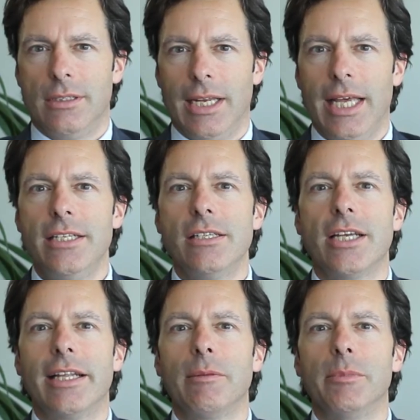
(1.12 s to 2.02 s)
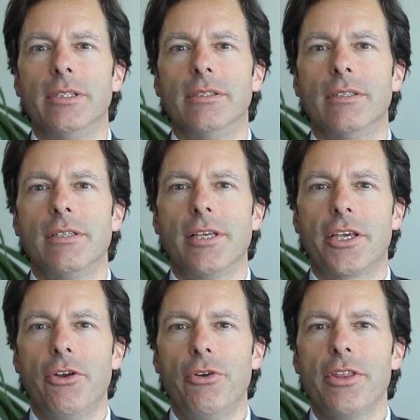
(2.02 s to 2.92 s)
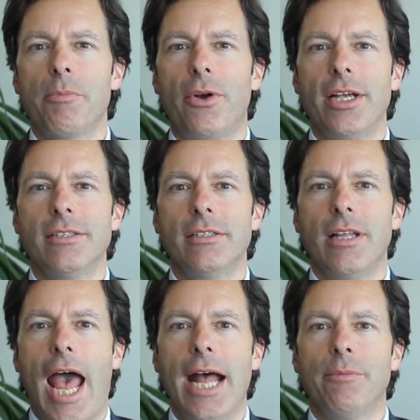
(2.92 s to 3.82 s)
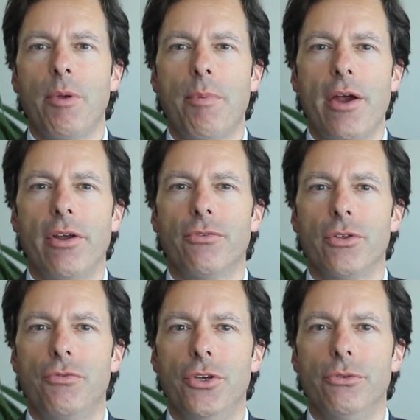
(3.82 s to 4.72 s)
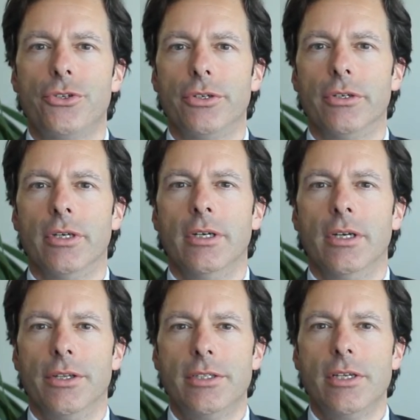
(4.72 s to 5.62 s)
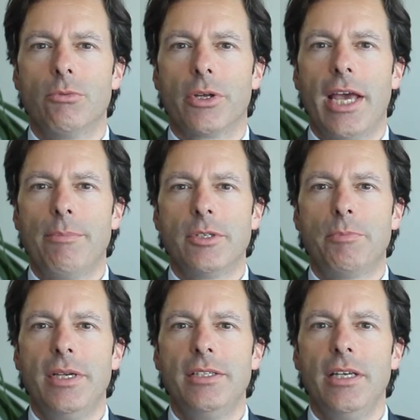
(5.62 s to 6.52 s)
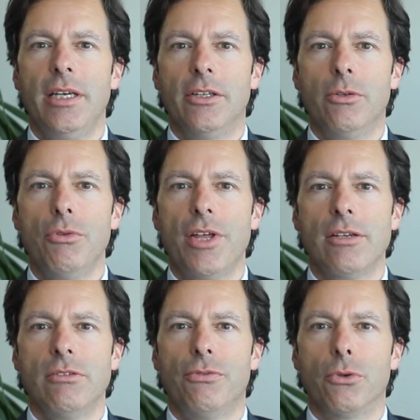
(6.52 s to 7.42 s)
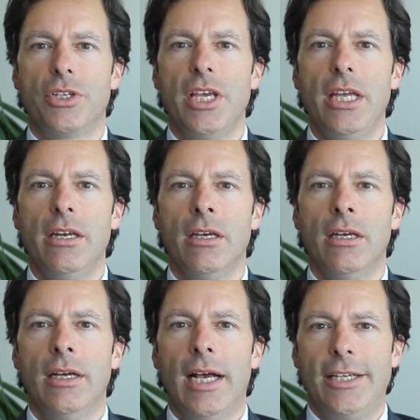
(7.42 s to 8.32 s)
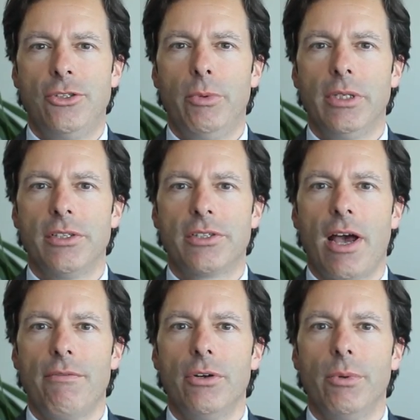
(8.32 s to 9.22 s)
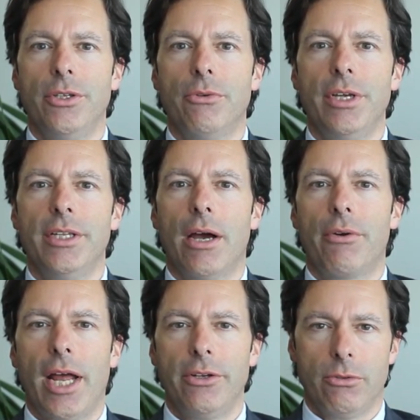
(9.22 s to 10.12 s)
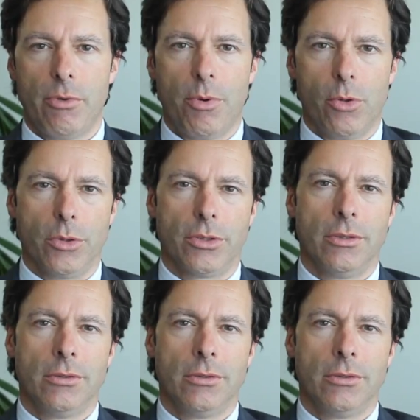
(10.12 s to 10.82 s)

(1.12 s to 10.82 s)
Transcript: Ladies and gentlemen, securing the present and preparing for the future. This is what kept us busy in 2014, as you will discover when you read our annual report.